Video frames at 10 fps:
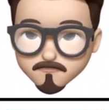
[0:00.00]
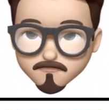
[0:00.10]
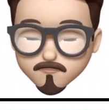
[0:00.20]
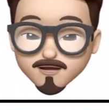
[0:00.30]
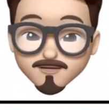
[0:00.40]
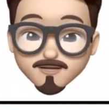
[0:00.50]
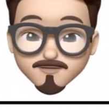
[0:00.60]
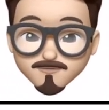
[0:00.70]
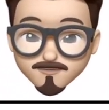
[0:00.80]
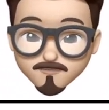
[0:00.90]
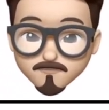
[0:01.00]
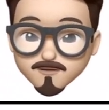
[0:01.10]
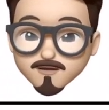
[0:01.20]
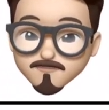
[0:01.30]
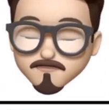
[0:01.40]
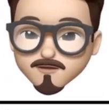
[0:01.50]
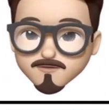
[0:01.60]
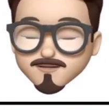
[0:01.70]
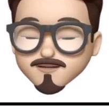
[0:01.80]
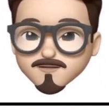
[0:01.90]
where things should be,
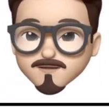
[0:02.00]
basically.